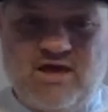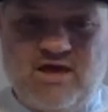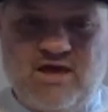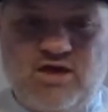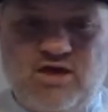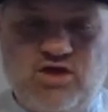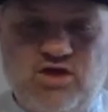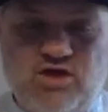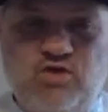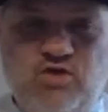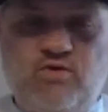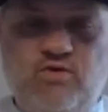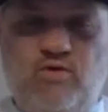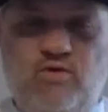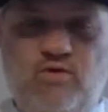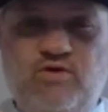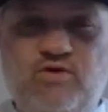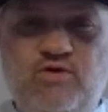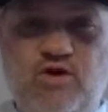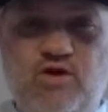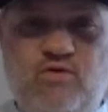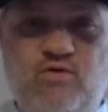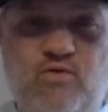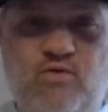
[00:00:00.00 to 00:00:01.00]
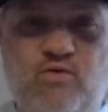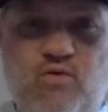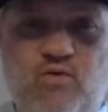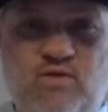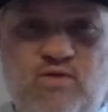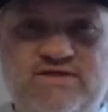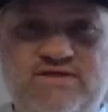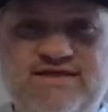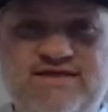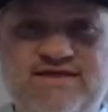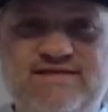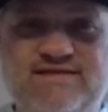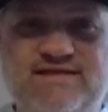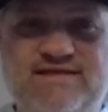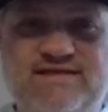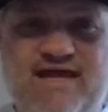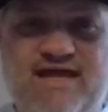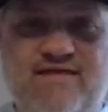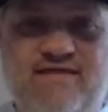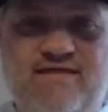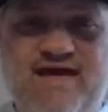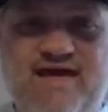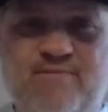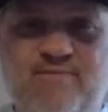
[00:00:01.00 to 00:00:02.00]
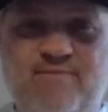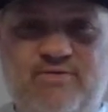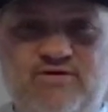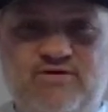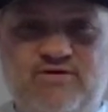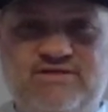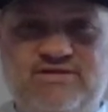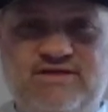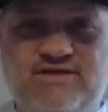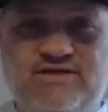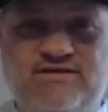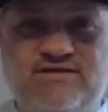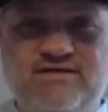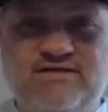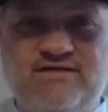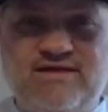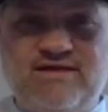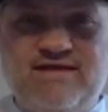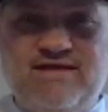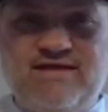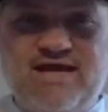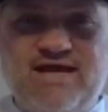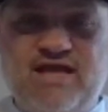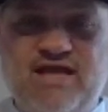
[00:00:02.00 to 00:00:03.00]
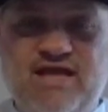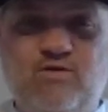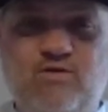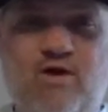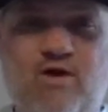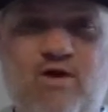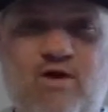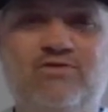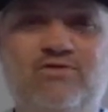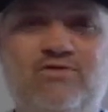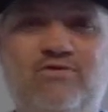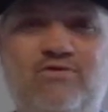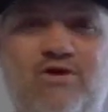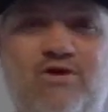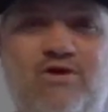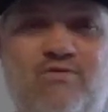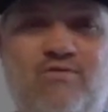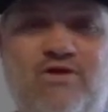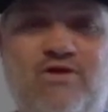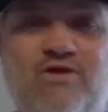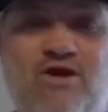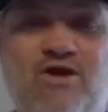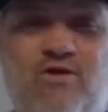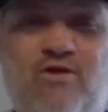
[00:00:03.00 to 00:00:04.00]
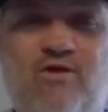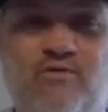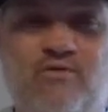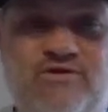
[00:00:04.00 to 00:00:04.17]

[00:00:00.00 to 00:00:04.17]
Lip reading: You don't know what's inside of that person, and you also don't know the